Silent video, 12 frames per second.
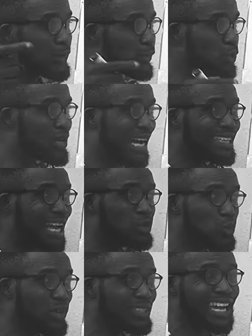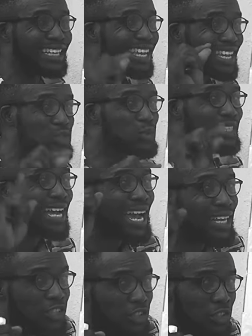If you look at that word that ends with
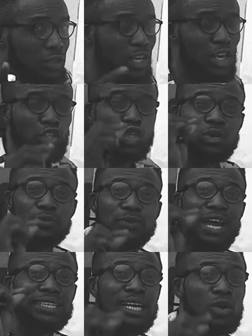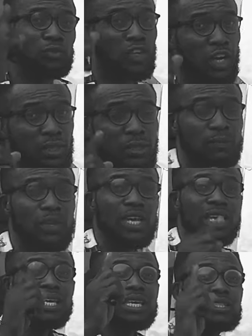ing, you will find out that
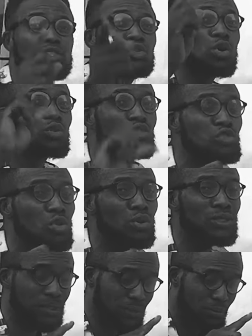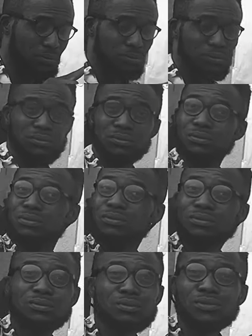it does not
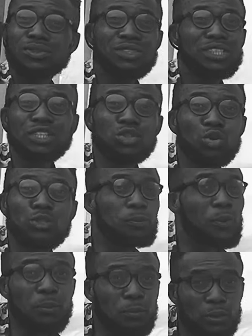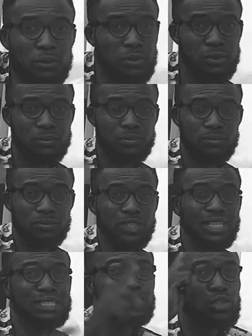denote purpose.
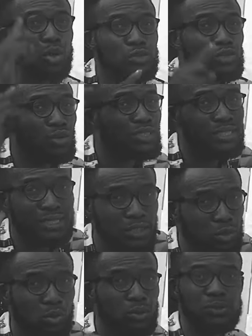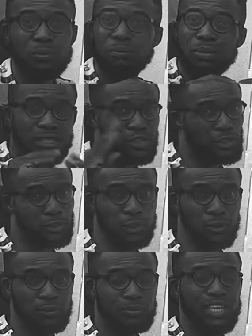It does not denote
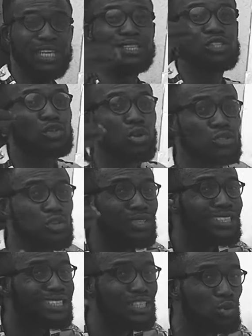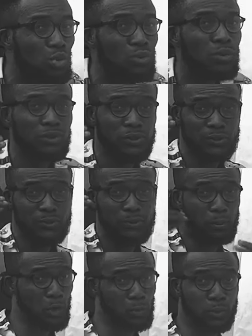material. It does not denote
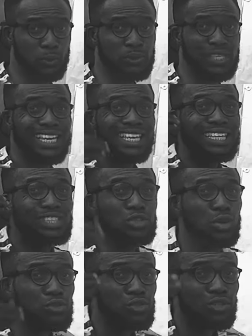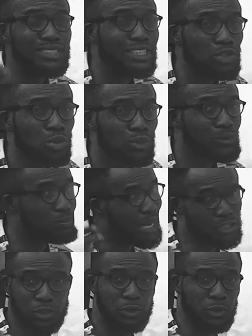purpose. It does not denote
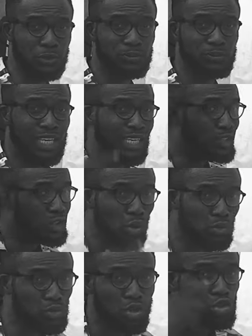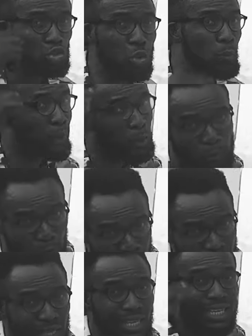material. It does not show
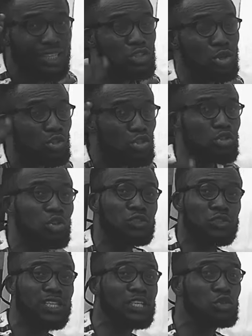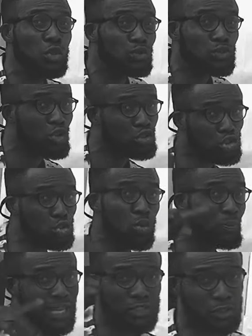purpose. It does not, it does not
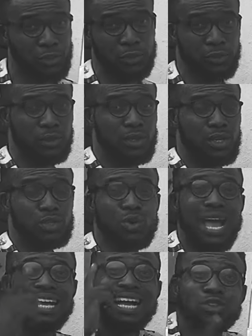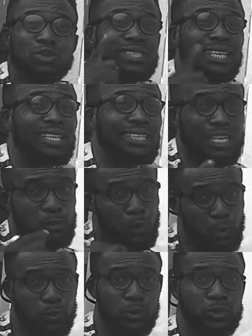show material. So I cannot take it as
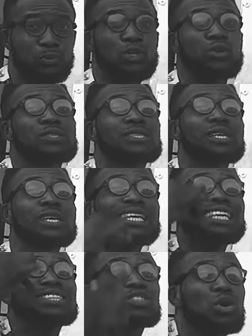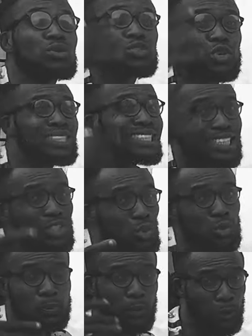purpose because it does not
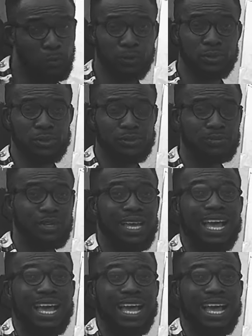denote purpose.